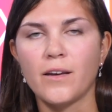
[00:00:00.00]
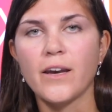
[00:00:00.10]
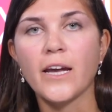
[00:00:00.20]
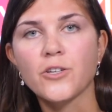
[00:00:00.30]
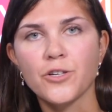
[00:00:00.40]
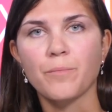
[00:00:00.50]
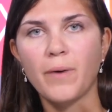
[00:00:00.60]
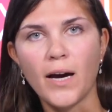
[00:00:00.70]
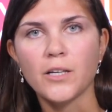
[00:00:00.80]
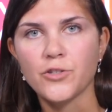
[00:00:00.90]
nature
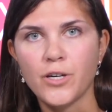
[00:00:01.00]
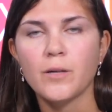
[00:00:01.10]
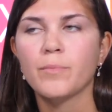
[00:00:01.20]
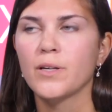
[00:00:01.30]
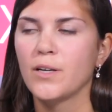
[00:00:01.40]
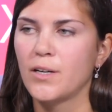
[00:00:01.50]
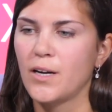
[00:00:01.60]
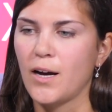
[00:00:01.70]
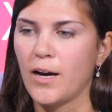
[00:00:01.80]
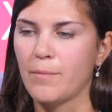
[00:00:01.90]
backdrop,
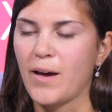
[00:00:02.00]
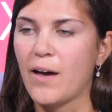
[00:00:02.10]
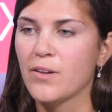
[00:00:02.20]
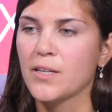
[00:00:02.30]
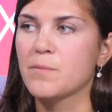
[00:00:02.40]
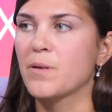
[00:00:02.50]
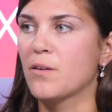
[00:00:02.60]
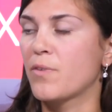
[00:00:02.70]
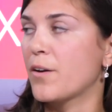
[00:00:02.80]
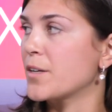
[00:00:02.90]
um, having this be
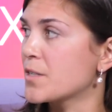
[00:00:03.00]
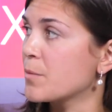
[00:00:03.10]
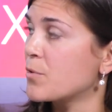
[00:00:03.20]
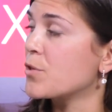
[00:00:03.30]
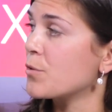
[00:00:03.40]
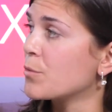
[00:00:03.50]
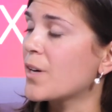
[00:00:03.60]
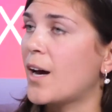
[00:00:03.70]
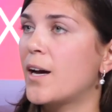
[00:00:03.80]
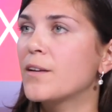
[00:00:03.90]
a very subdued
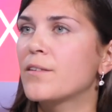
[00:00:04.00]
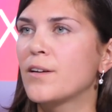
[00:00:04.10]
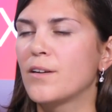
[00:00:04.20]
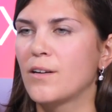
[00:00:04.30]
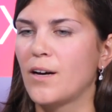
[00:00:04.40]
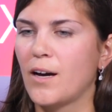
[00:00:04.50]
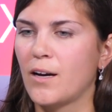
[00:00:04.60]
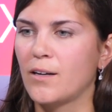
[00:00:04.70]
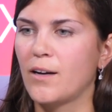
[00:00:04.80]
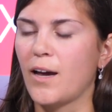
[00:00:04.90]
ad,
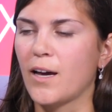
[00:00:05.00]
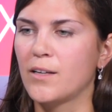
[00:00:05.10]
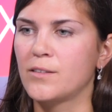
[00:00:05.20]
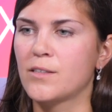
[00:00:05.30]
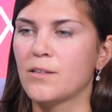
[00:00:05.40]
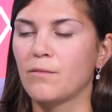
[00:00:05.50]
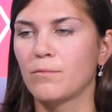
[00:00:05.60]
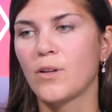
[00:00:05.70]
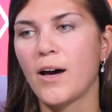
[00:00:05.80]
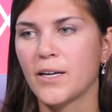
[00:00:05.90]
uh, and
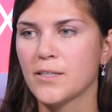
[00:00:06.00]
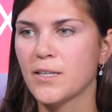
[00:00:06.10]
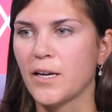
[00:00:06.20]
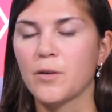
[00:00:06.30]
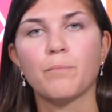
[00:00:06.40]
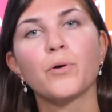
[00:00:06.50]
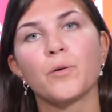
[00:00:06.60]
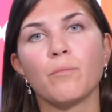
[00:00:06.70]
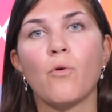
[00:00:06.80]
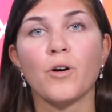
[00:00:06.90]
lines like
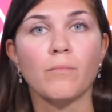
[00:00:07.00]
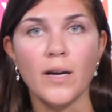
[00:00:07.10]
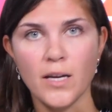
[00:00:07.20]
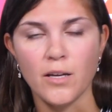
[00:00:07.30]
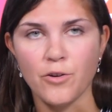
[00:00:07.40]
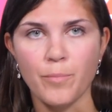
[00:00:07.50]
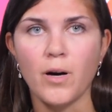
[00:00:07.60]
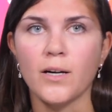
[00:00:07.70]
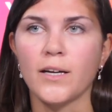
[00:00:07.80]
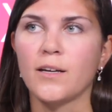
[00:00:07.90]
"put more money in your
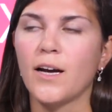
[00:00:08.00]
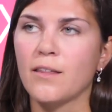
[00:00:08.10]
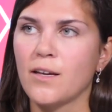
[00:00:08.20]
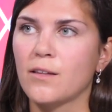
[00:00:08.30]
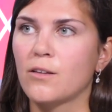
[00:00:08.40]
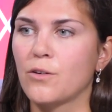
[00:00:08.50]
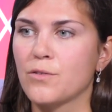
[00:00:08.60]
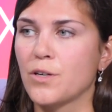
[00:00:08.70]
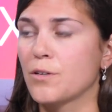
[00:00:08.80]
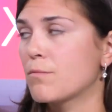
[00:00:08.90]
pocket," I think that
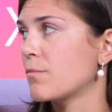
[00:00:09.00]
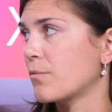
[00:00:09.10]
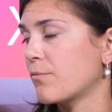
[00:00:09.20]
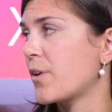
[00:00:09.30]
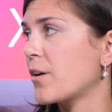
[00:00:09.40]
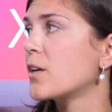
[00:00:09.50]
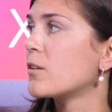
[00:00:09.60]
those are very